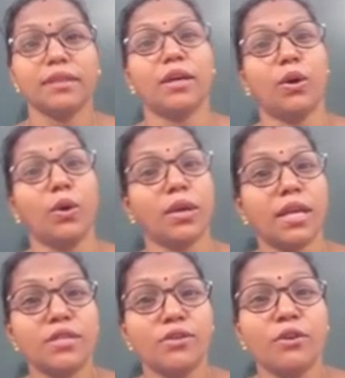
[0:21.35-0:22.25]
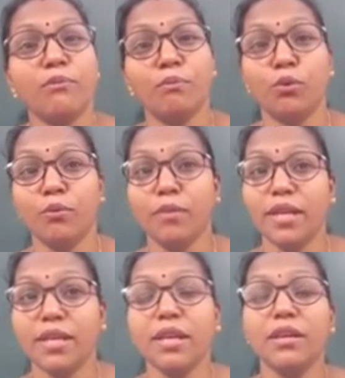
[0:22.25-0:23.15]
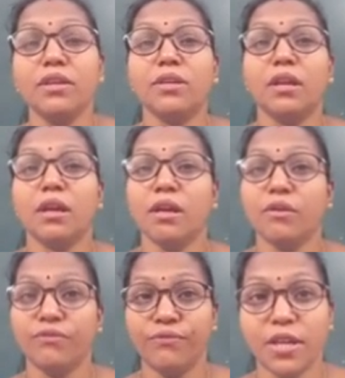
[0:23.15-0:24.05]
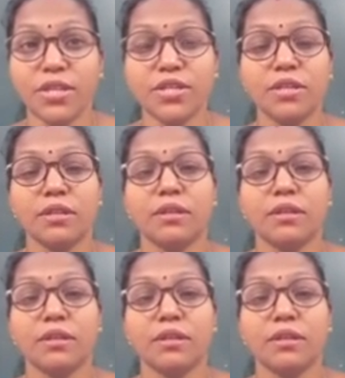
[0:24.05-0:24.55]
the organs of movement in fish.